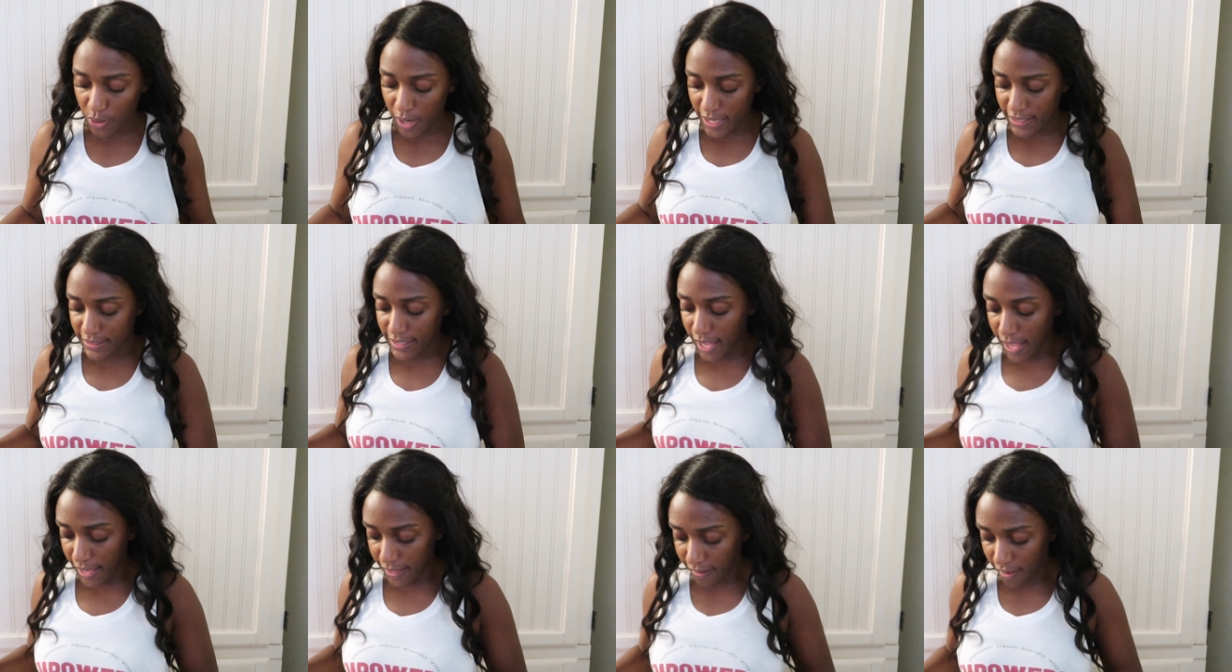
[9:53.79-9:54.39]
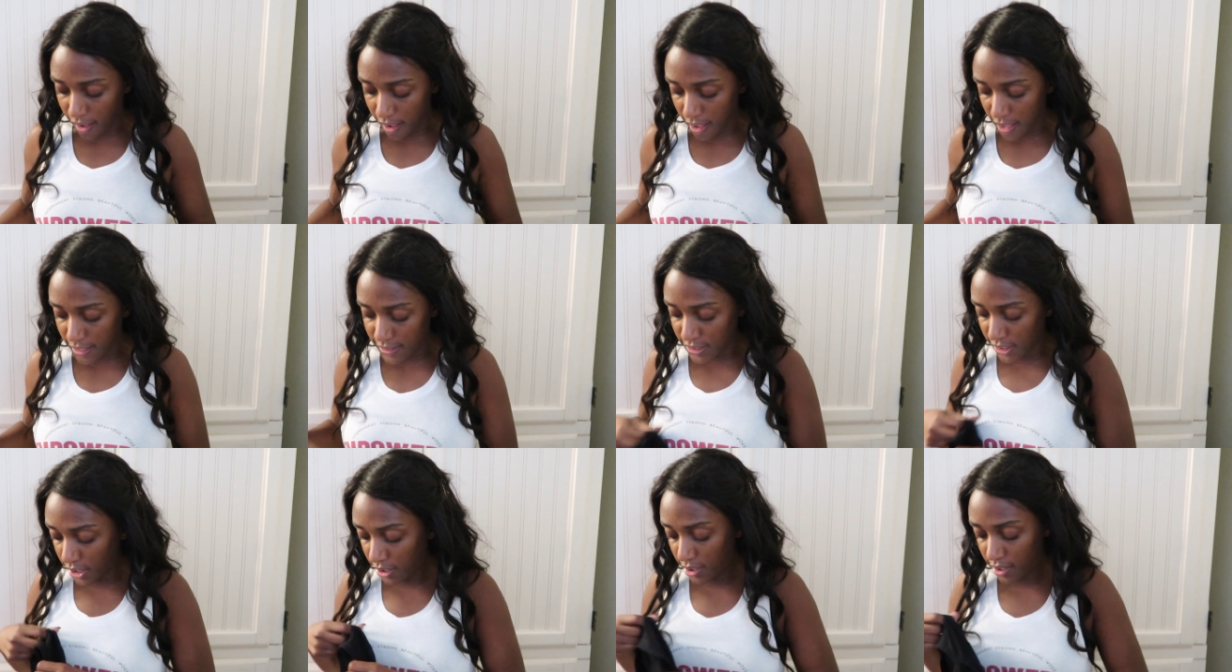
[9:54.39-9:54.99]
dress I
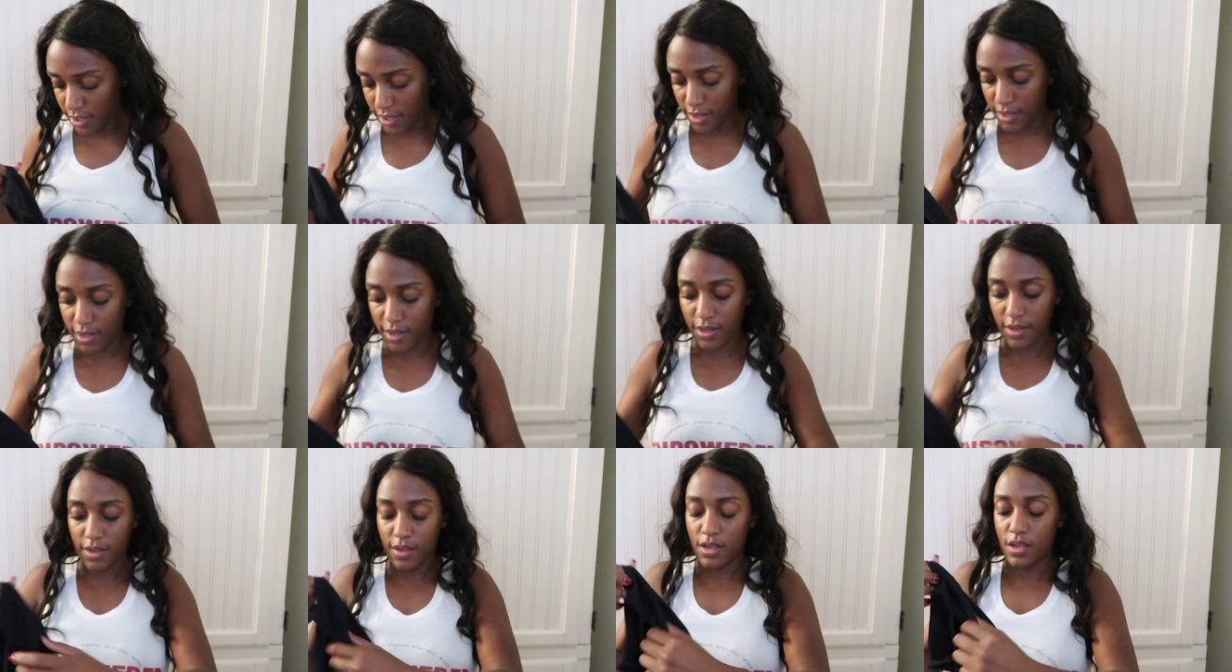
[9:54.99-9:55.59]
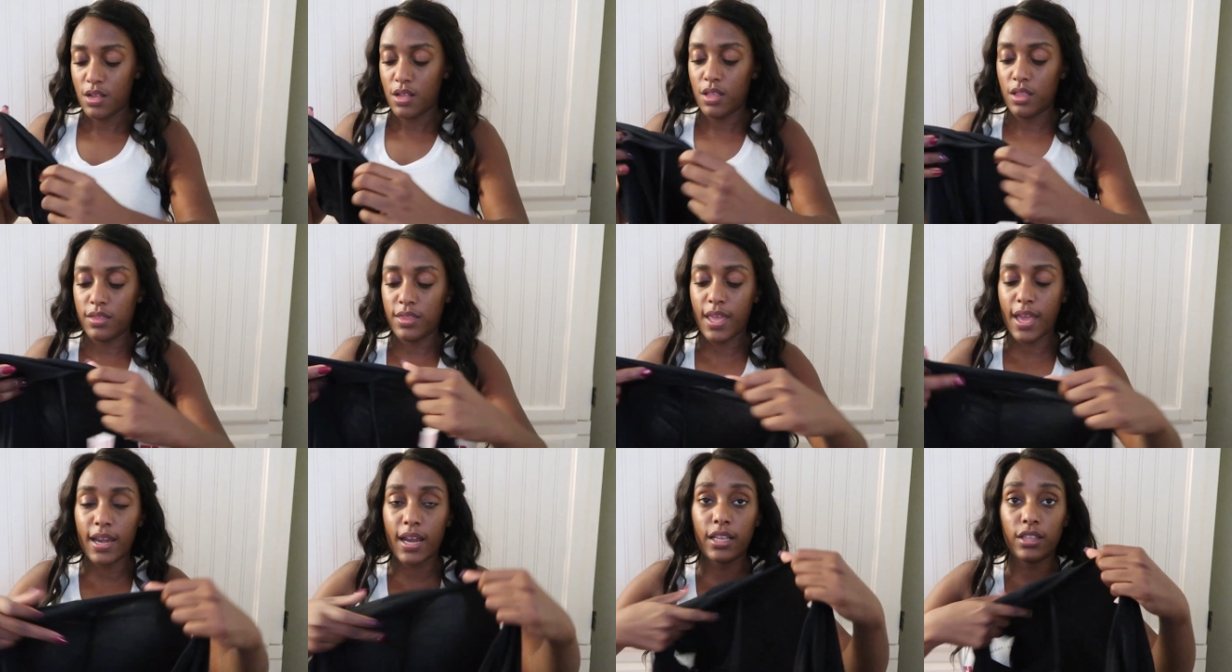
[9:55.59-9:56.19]
got
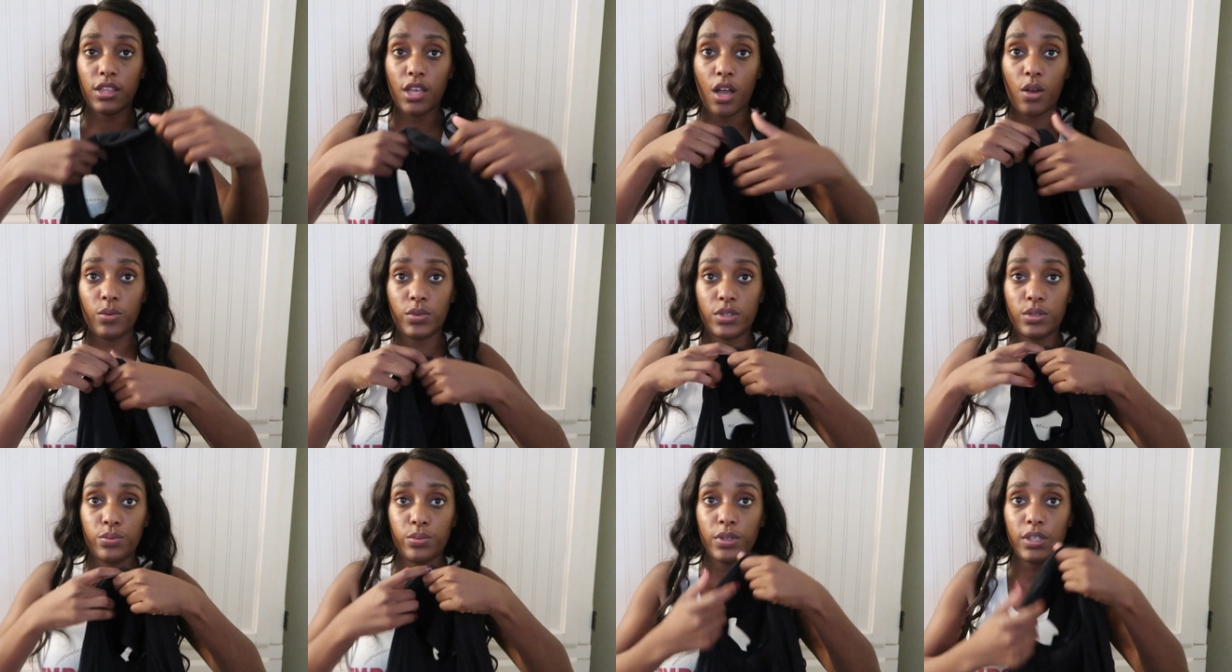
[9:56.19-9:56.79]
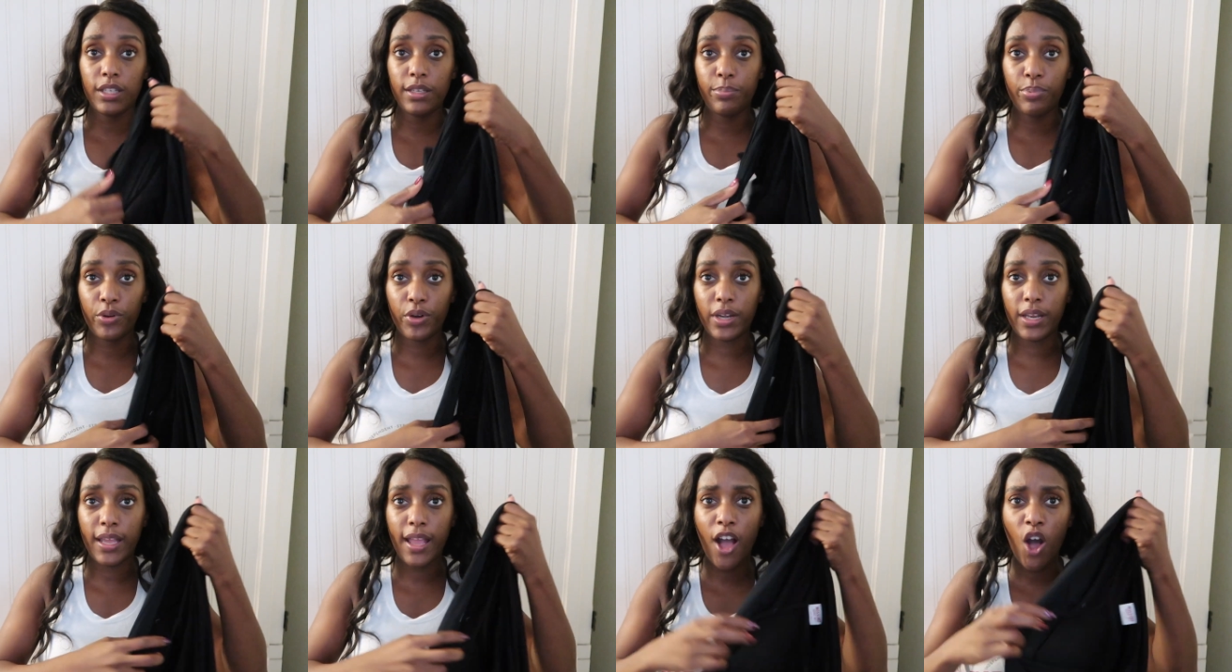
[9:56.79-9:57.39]
that I thought was really
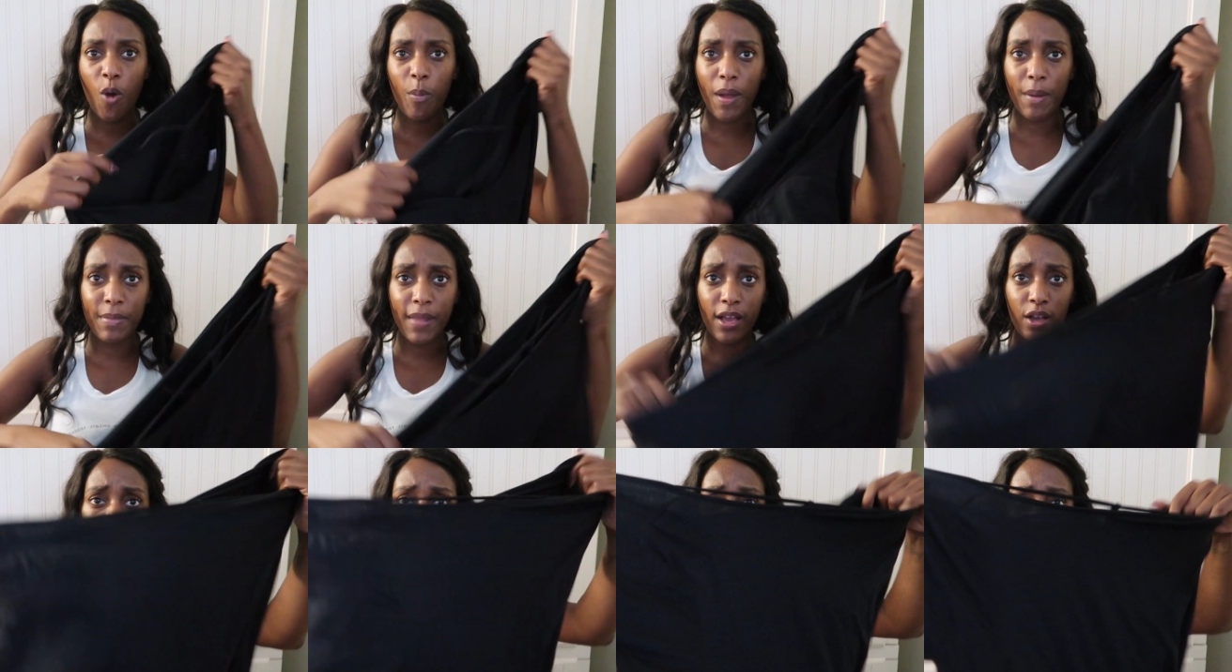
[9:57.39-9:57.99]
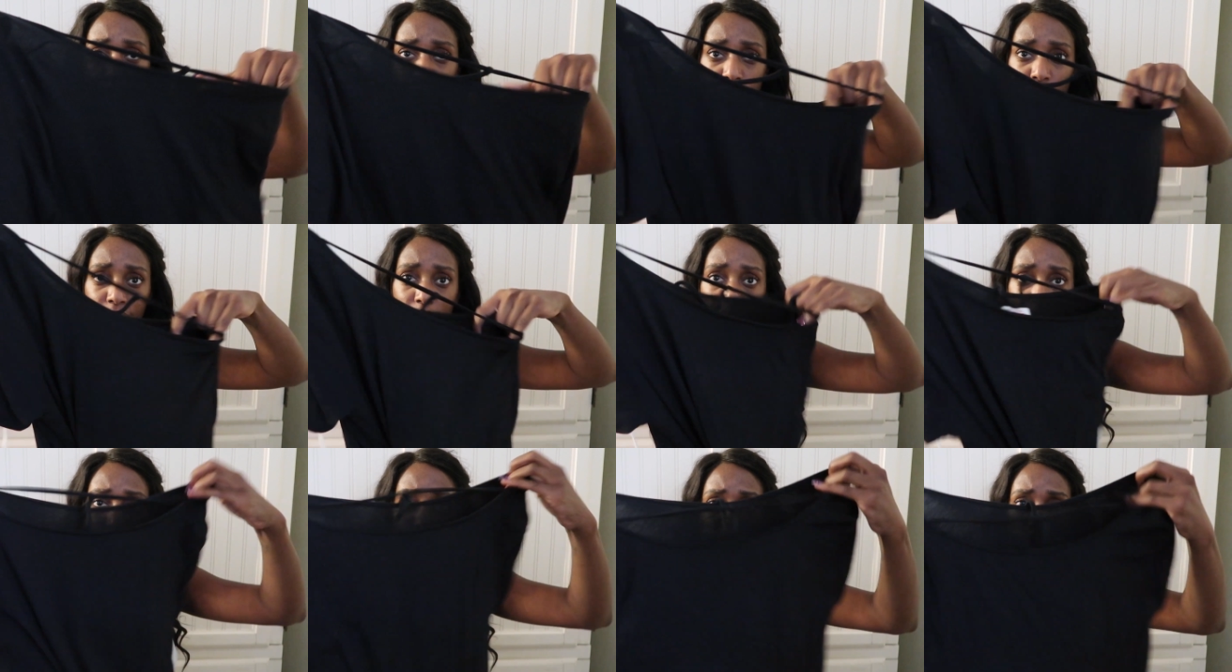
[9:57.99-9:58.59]
pretty. I hope I'm not going too
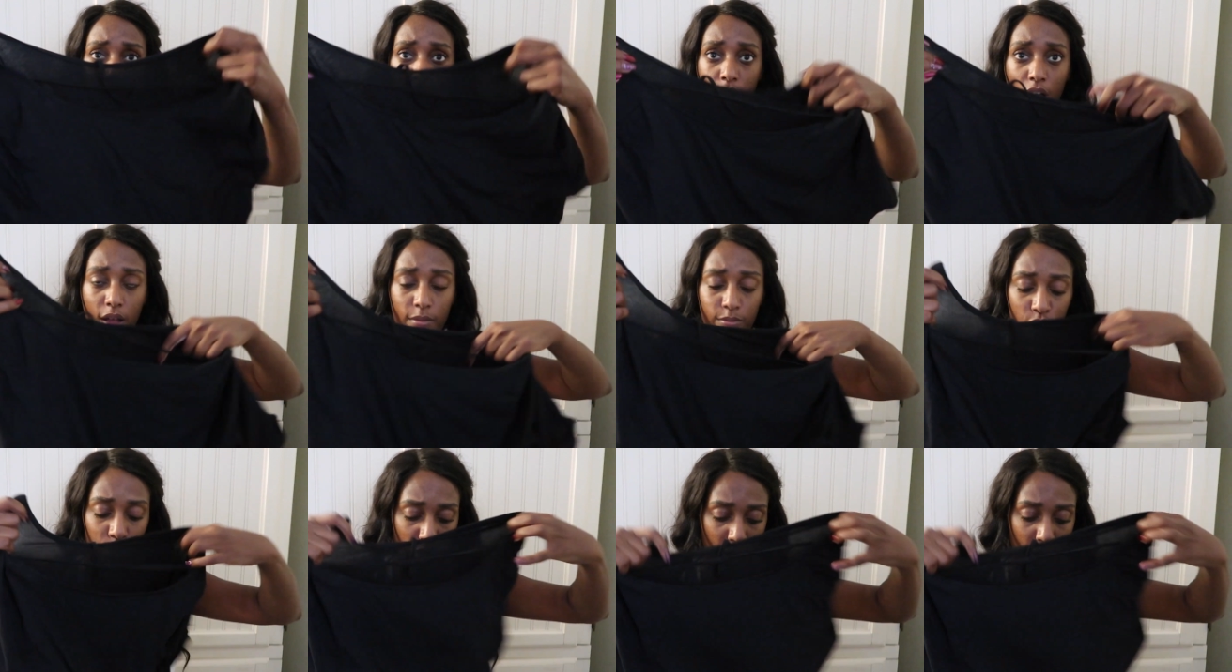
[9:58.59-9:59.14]
fast for y'all. I'm